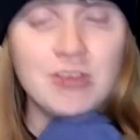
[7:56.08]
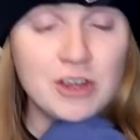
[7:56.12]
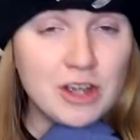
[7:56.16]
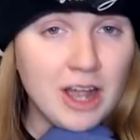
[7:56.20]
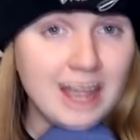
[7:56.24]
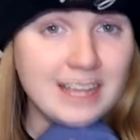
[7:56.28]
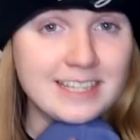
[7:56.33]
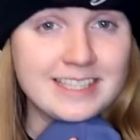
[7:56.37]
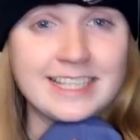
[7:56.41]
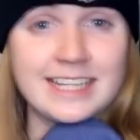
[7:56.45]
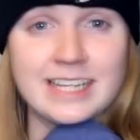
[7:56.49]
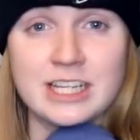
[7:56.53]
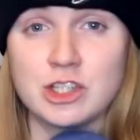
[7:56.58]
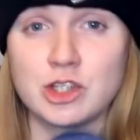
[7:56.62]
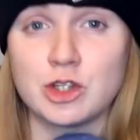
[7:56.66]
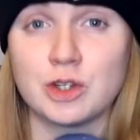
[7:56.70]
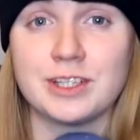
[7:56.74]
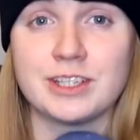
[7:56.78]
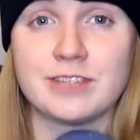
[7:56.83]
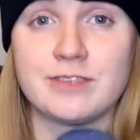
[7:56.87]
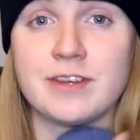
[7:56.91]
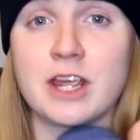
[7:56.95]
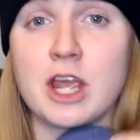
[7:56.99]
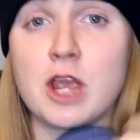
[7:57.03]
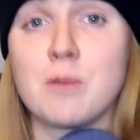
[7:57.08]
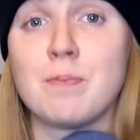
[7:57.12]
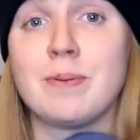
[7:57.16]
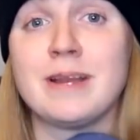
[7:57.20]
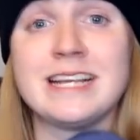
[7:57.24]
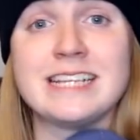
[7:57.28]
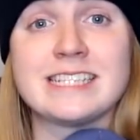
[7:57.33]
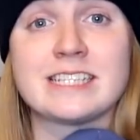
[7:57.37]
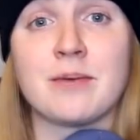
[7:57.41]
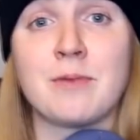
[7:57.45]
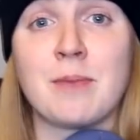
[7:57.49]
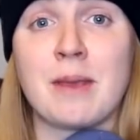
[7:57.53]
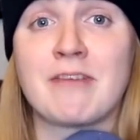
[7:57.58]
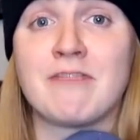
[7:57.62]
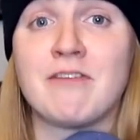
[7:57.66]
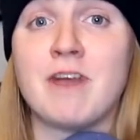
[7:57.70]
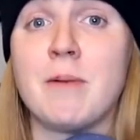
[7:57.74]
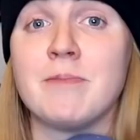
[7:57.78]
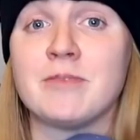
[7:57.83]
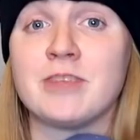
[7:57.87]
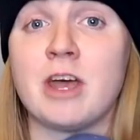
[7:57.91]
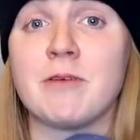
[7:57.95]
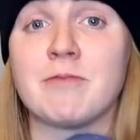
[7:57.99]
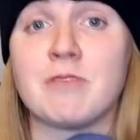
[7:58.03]
If you guys did enjoy this video, please give a big
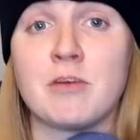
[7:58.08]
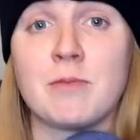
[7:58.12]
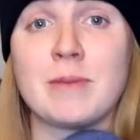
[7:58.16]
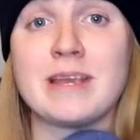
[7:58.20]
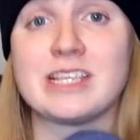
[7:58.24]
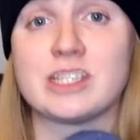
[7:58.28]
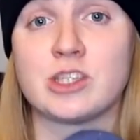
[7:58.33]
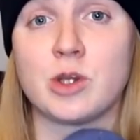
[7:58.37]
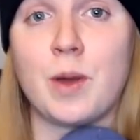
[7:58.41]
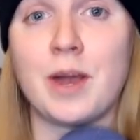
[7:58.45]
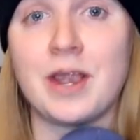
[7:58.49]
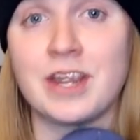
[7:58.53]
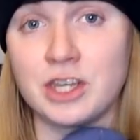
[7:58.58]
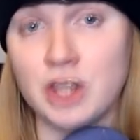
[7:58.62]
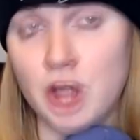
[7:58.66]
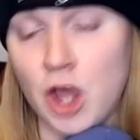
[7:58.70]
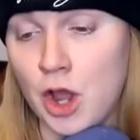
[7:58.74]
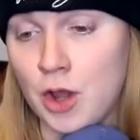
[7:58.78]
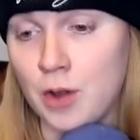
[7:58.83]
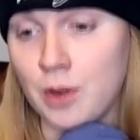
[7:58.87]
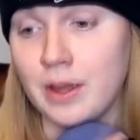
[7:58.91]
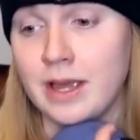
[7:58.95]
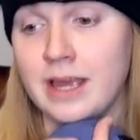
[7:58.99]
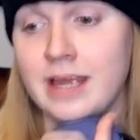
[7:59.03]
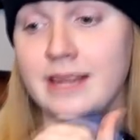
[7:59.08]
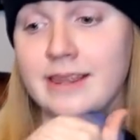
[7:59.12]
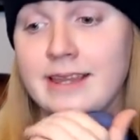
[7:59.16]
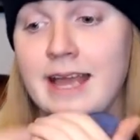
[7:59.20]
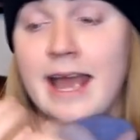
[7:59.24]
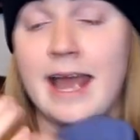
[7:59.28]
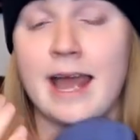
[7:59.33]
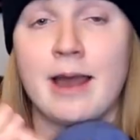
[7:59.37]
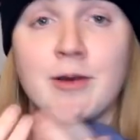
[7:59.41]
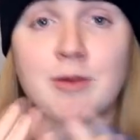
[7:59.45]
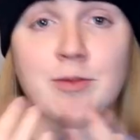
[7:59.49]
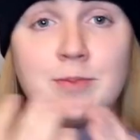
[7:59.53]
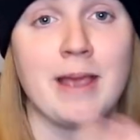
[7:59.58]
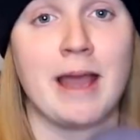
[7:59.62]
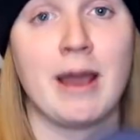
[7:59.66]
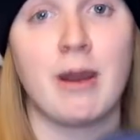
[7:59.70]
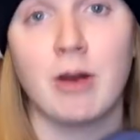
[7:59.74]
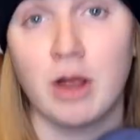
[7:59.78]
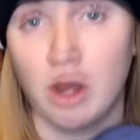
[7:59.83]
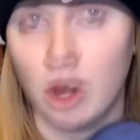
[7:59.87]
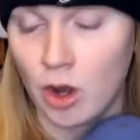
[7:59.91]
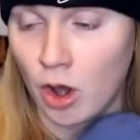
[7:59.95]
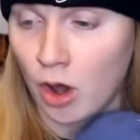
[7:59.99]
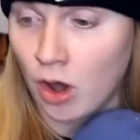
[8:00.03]
thumbs up for me so I know. That helps me out a